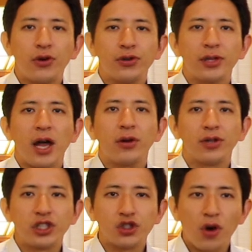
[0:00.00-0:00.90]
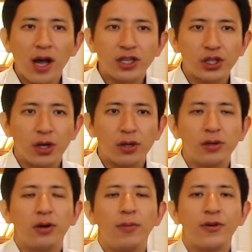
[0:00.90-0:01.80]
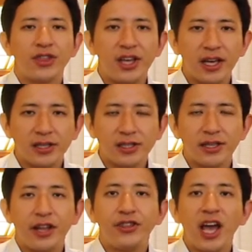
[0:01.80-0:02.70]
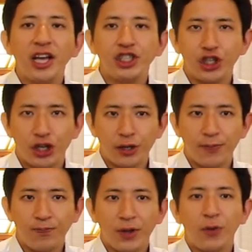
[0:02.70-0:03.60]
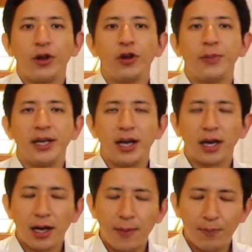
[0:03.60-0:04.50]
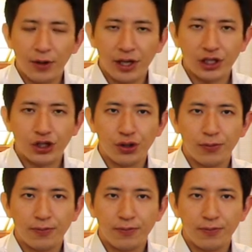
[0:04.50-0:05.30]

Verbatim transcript: brutal destruction of things and nature will be accomplished.